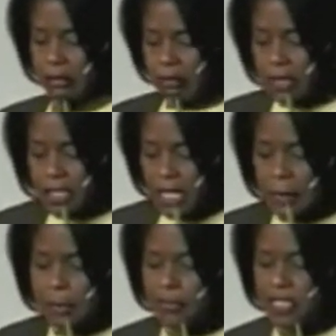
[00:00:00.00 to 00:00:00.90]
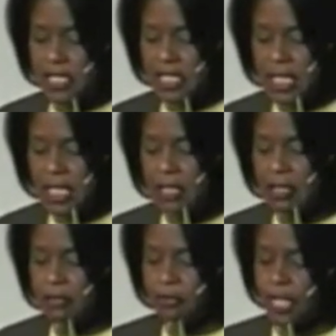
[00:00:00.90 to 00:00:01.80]
The depth of the sea
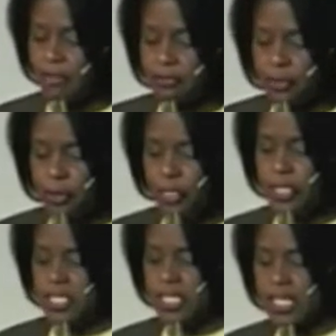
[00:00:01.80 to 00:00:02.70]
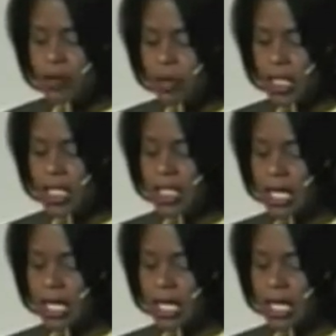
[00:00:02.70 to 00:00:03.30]
and forest, seaweed,